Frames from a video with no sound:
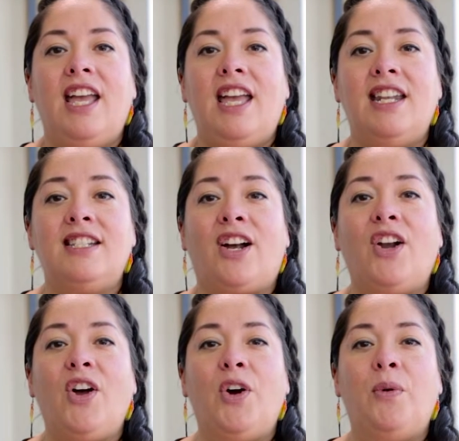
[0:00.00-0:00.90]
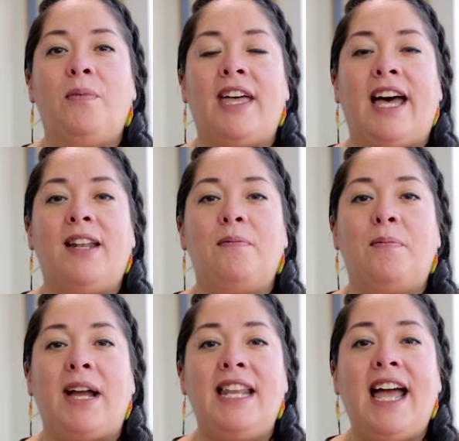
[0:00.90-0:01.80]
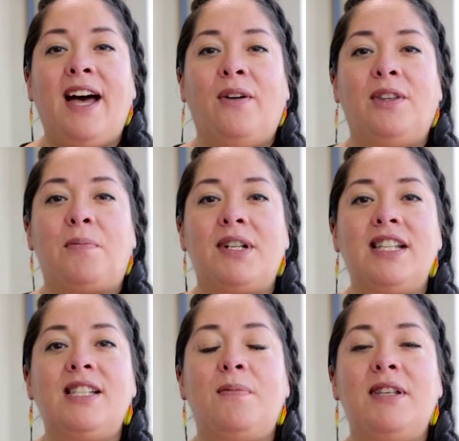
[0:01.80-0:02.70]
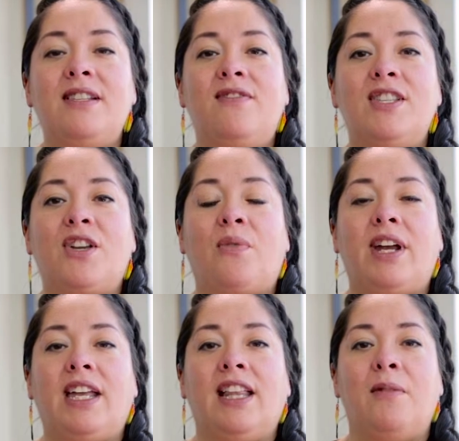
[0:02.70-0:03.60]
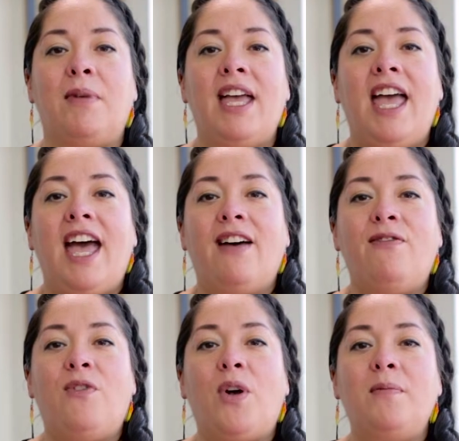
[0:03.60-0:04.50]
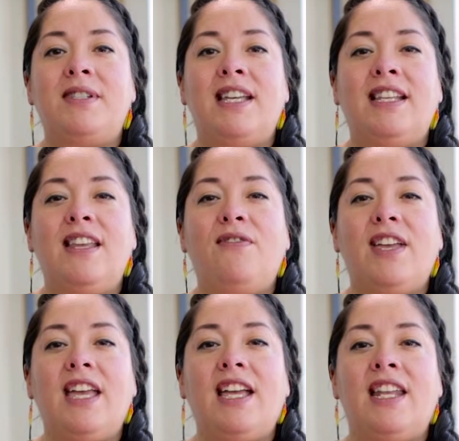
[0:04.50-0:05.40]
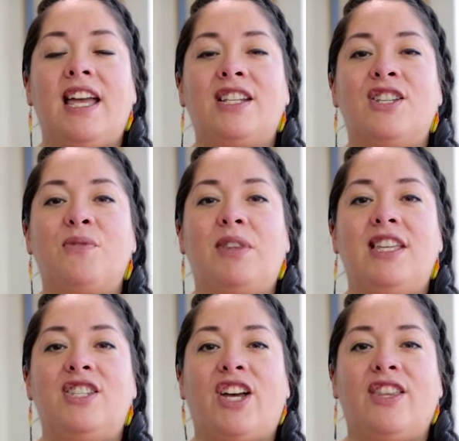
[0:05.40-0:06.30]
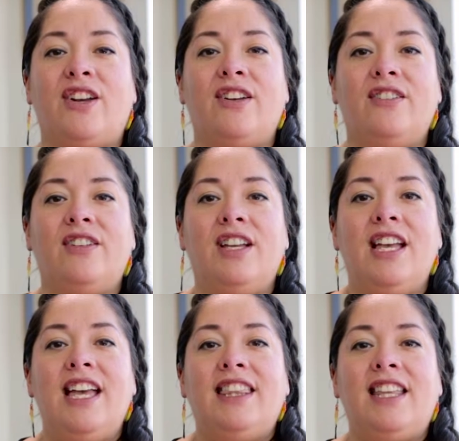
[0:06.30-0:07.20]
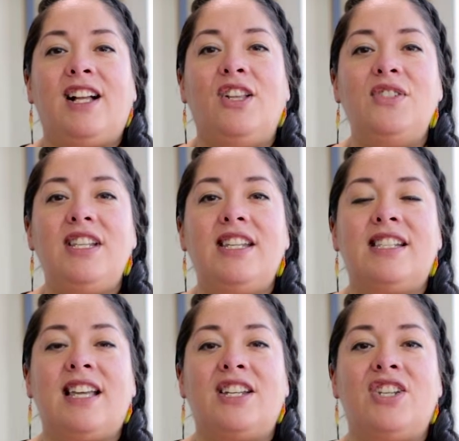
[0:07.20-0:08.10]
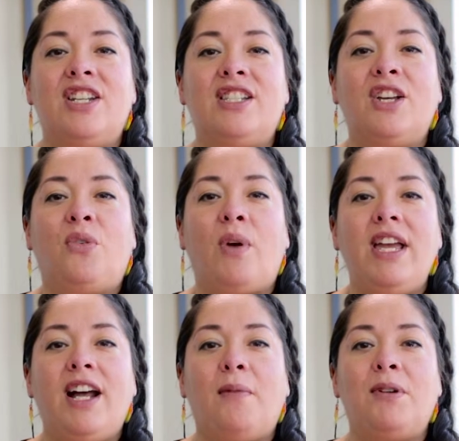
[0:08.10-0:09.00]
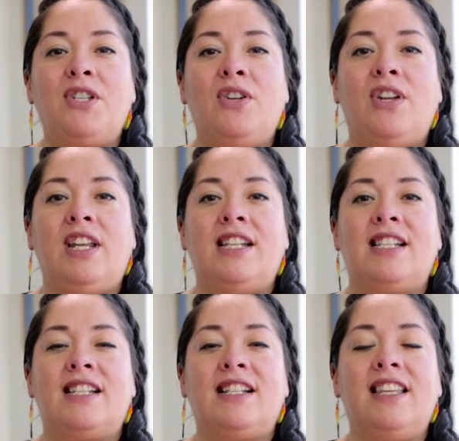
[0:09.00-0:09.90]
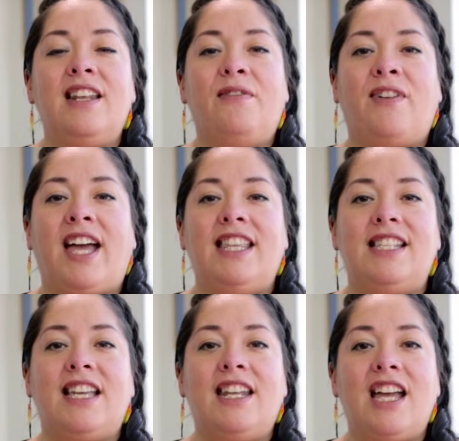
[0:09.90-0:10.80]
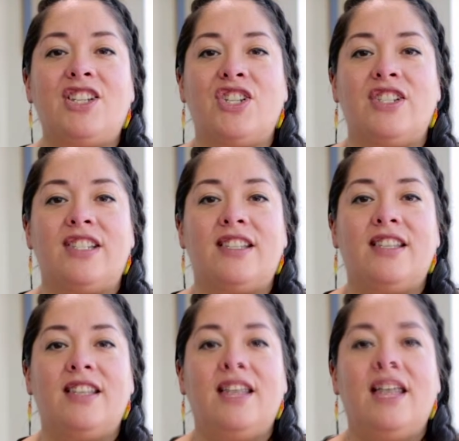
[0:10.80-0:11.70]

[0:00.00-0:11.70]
It is our hope that, by now, the participants of this curriculum have formed significant connections with each other. The closing discussion is a great opportunity to solidify these connections.